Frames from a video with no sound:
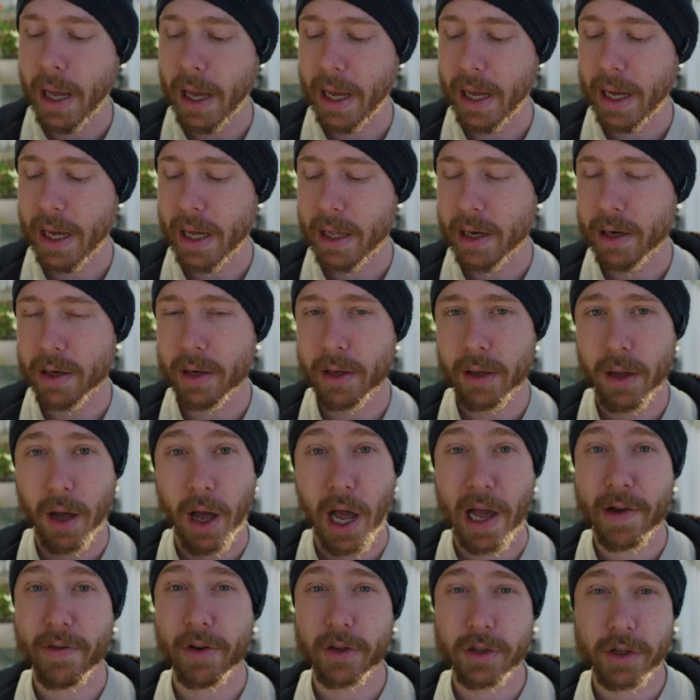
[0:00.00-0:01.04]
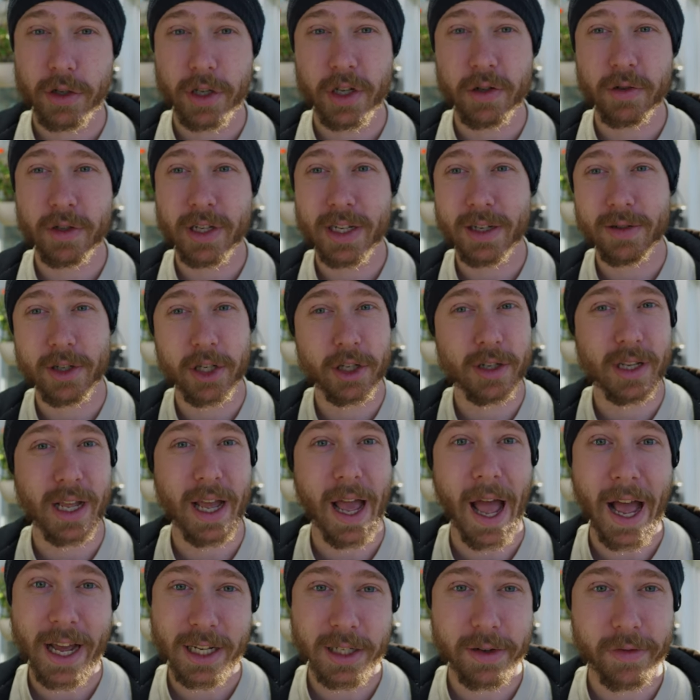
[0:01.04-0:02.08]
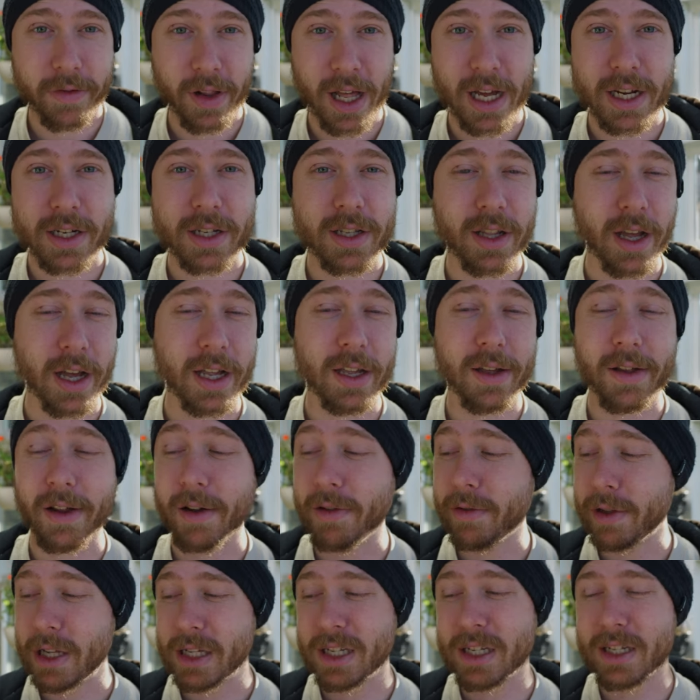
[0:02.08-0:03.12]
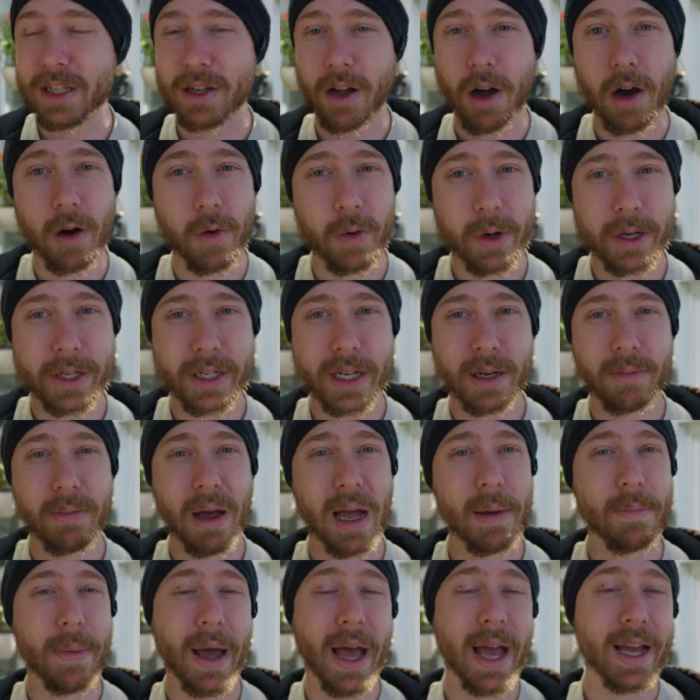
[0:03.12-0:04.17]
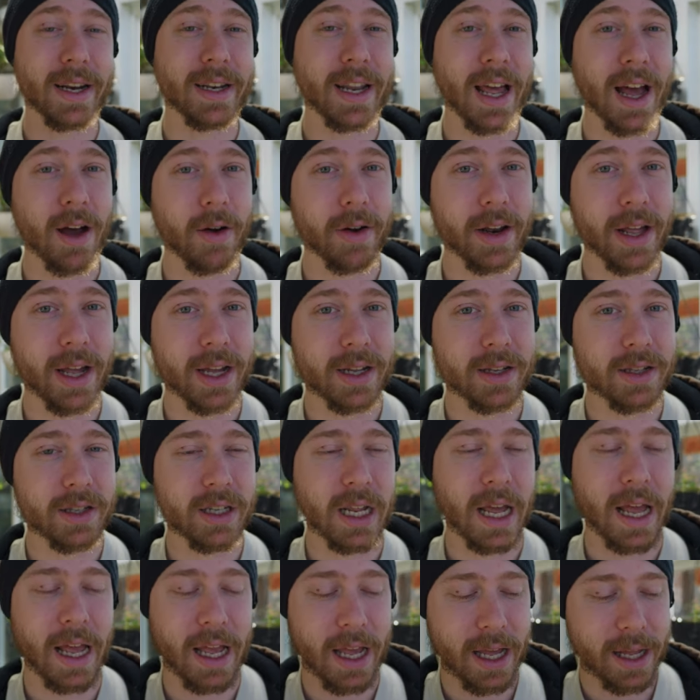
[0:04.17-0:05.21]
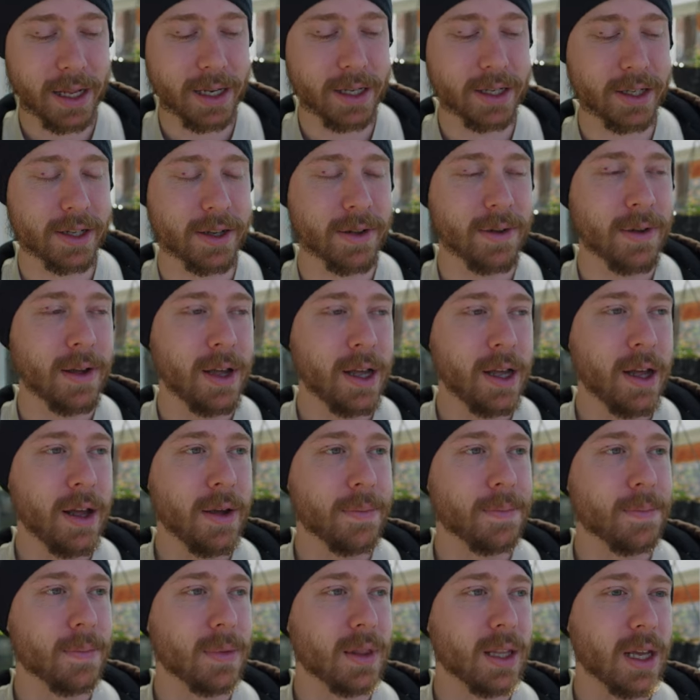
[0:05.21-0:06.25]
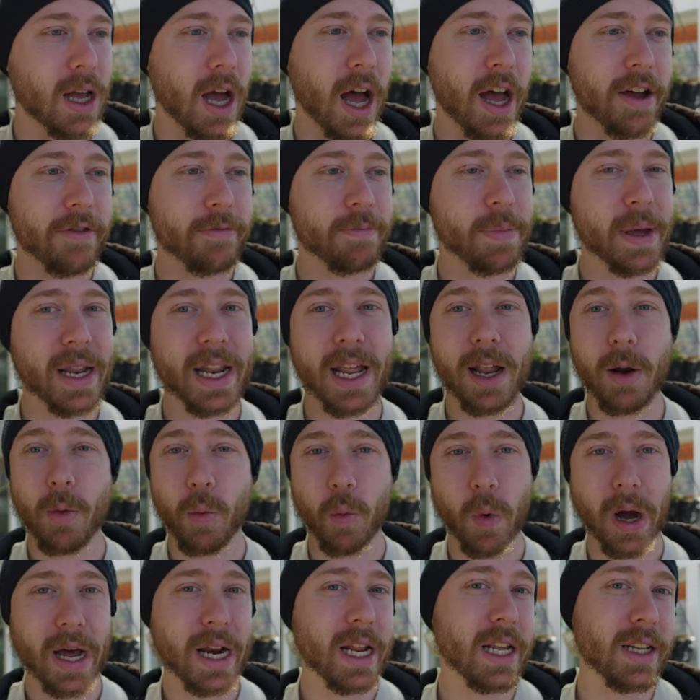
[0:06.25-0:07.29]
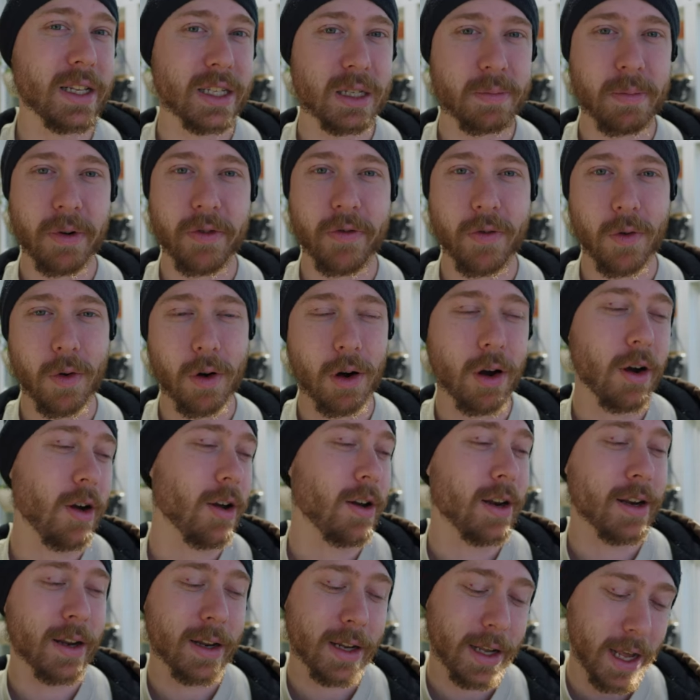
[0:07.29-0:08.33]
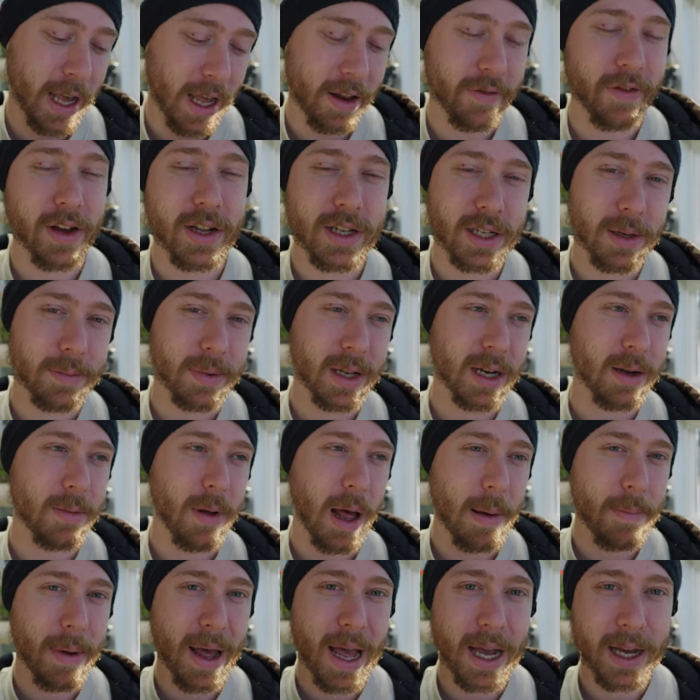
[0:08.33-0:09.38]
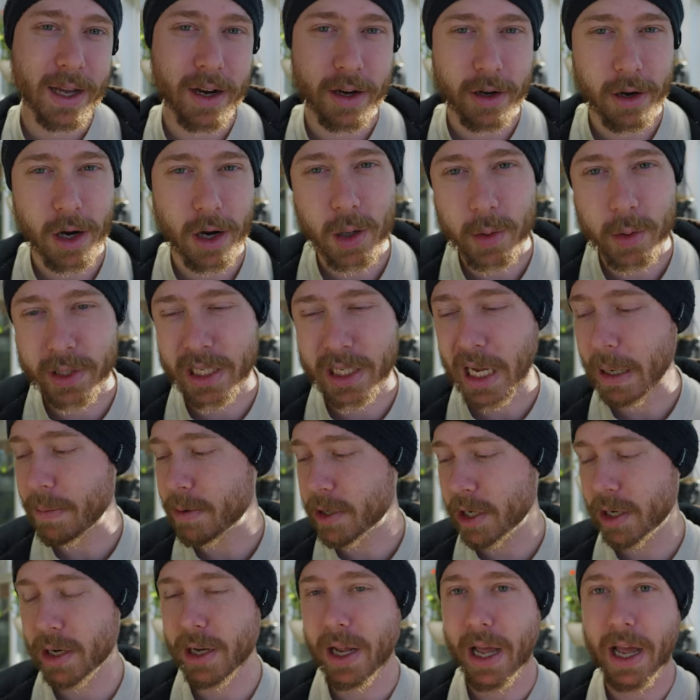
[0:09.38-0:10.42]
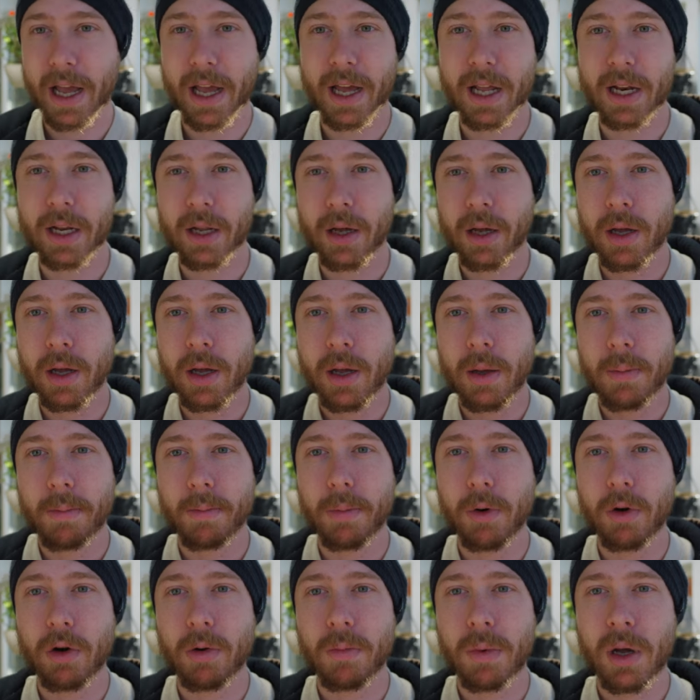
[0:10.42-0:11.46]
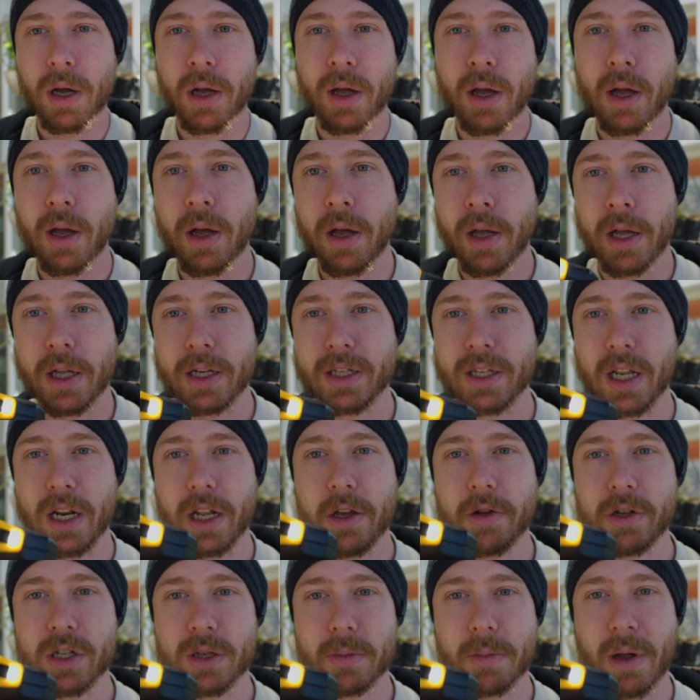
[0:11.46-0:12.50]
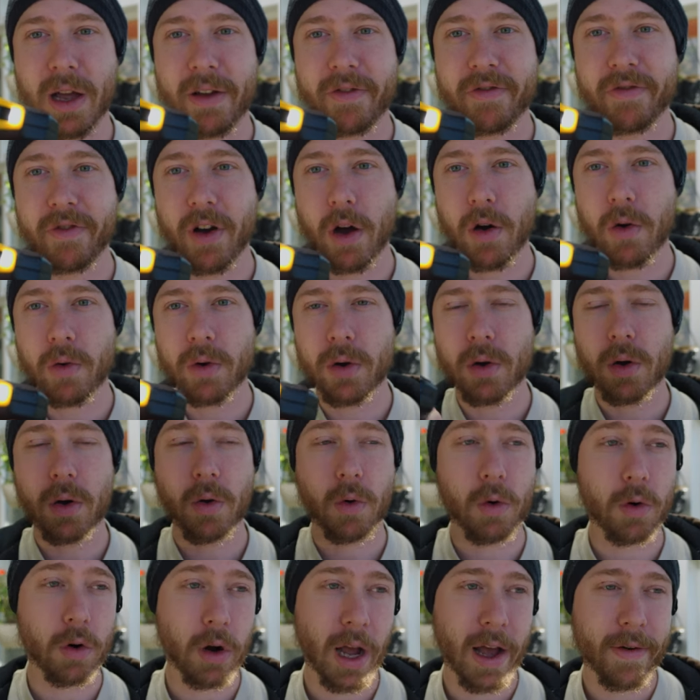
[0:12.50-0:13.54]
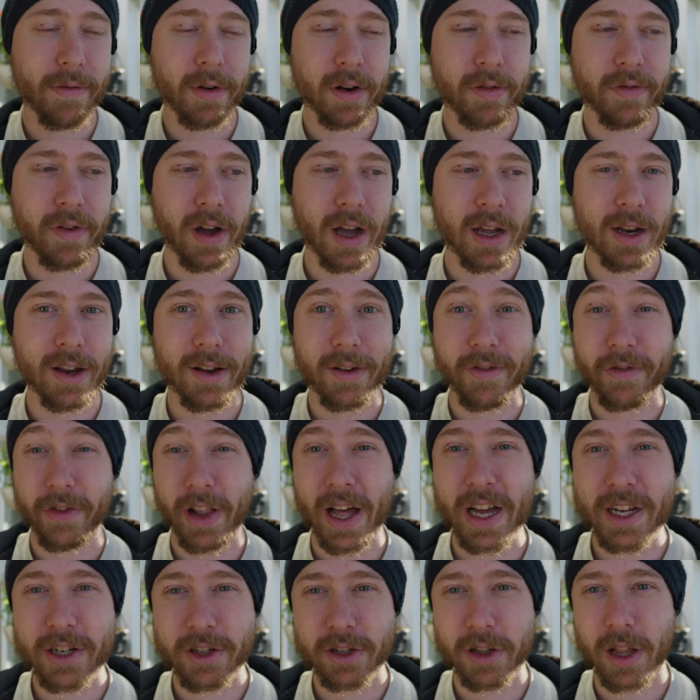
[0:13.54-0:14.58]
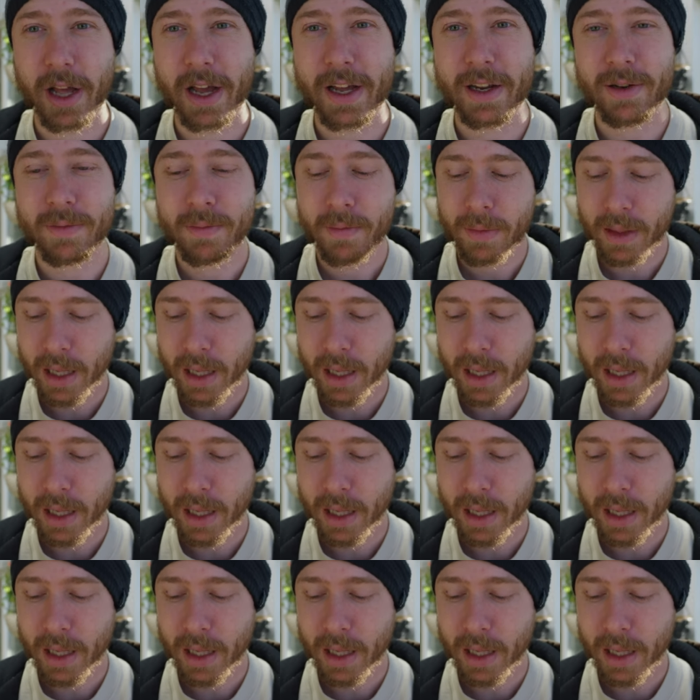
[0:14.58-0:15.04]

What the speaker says: And I've also used it just as a flashlight. You know, this is always in my bag nowadays, and I've been at weddings before and can't find something in my bag at a dark reception, and boom, instead of using my phone or happen to find a flashlight,